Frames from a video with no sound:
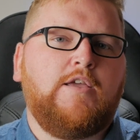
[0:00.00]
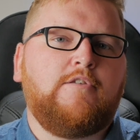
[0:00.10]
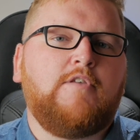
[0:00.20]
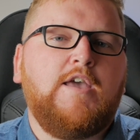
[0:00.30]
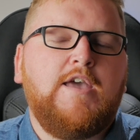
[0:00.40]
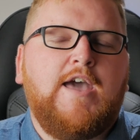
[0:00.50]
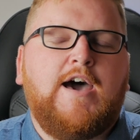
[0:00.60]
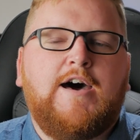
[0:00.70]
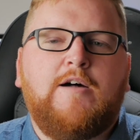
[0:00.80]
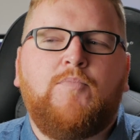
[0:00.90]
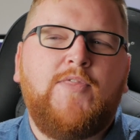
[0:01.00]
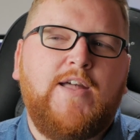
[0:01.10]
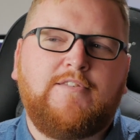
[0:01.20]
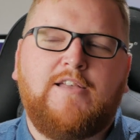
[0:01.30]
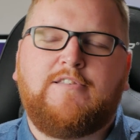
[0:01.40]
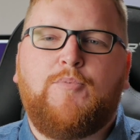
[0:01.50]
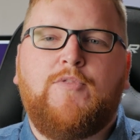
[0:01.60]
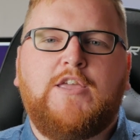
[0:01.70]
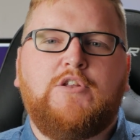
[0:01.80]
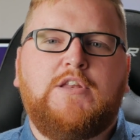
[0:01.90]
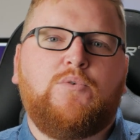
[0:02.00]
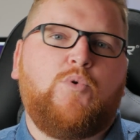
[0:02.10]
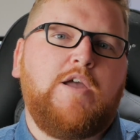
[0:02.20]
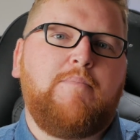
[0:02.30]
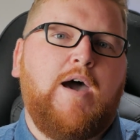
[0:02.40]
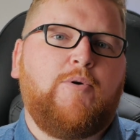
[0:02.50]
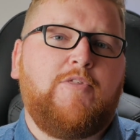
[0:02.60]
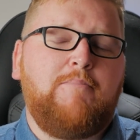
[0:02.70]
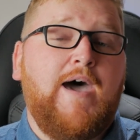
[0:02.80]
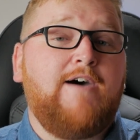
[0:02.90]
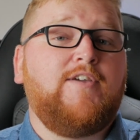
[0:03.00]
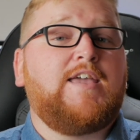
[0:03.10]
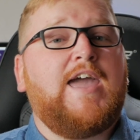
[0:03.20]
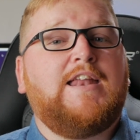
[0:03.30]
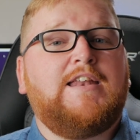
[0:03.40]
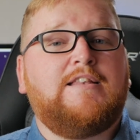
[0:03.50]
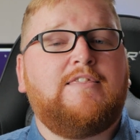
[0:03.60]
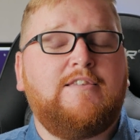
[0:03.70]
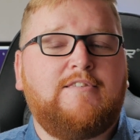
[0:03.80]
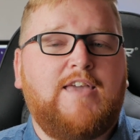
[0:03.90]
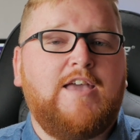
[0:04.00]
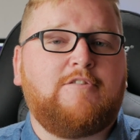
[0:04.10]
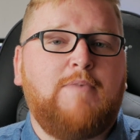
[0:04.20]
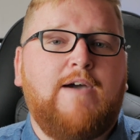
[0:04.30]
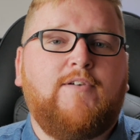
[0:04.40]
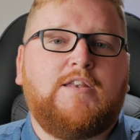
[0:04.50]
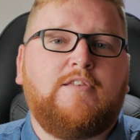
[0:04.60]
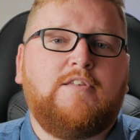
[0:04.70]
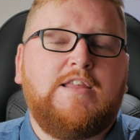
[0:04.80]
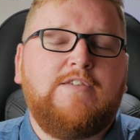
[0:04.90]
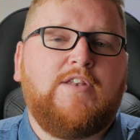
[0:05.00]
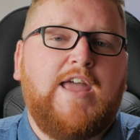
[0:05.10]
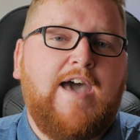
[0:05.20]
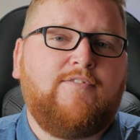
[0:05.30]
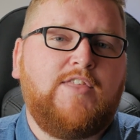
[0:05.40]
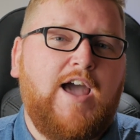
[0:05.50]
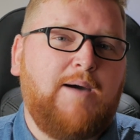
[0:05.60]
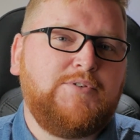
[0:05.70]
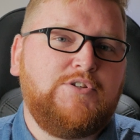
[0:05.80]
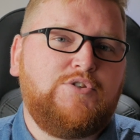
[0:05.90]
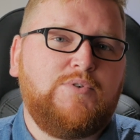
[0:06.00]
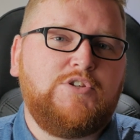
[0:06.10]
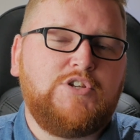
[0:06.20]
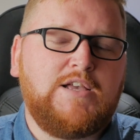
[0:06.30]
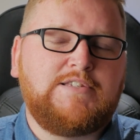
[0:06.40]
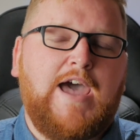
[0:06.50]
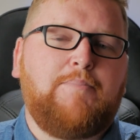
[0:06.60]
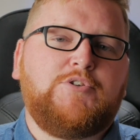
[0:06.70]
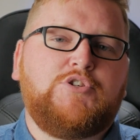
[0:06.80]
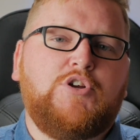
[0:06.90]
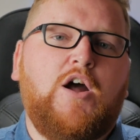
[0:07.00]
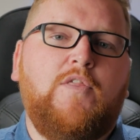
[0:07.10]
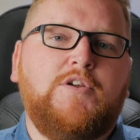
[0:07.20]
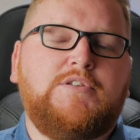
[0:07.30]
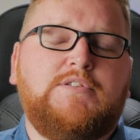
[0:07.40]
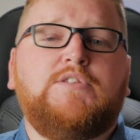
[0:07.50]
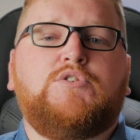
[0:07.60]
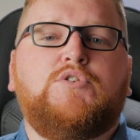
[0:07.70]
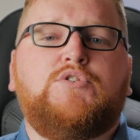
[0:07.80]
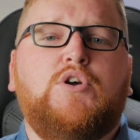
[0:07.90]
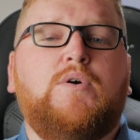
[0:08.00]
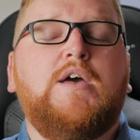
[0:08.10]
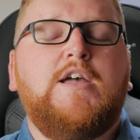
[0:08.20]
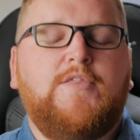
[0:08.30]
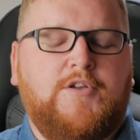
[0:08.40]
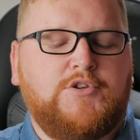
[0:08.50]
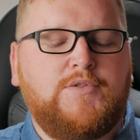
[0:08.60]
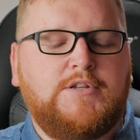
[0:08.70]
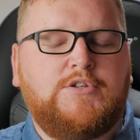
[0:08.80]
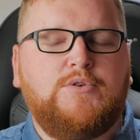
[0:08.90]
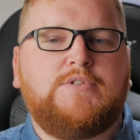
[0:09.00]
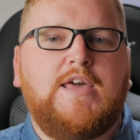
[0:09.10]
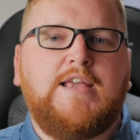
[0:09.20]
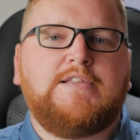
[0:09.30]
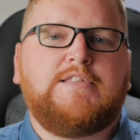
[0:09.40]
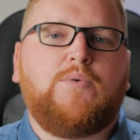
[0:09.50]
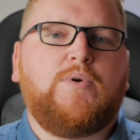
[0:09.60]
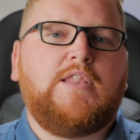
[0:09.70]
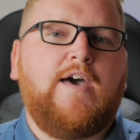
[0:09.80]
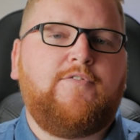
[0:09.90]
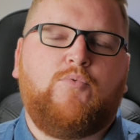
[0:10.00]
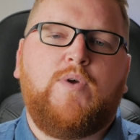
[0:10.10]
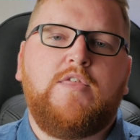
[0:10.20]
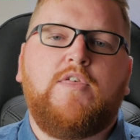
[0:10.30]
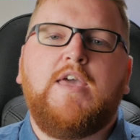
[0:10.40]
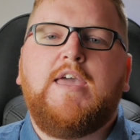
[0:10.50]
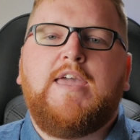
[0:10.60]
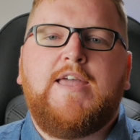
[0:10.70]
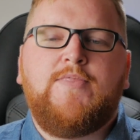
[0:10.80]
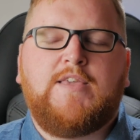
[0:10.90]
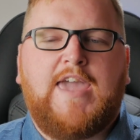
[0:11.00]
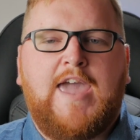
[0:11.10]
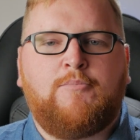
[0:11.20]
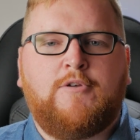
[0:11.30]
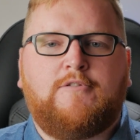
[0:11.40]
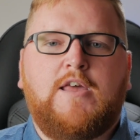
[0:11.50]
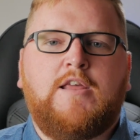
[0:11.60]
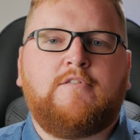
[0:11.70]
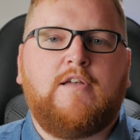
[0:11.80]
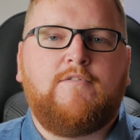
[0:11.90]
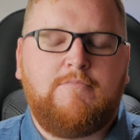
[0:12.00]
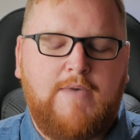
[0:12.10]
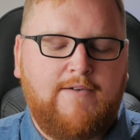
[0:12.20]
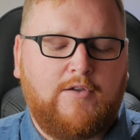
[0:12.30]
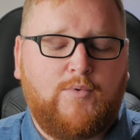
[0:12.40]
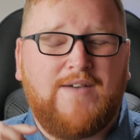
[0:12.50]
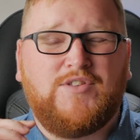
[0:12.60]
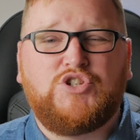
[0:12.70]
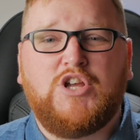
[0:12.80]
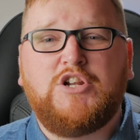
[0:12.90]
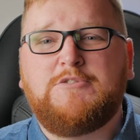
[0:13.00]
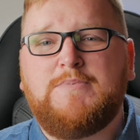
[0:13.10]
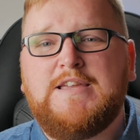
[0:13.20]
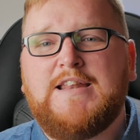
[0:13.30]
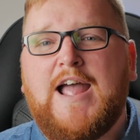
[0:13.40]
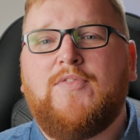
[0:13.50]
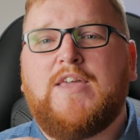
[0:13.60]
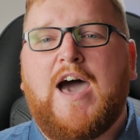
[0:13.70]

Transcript: is. And that's not something that you need to worry about with a Mavic, and in this case Mavic doesn't even have the option to adjust aperture on their sensor. So there's only two settings that we're left with in the camera settings of the Mavic. We have the shutter speed and the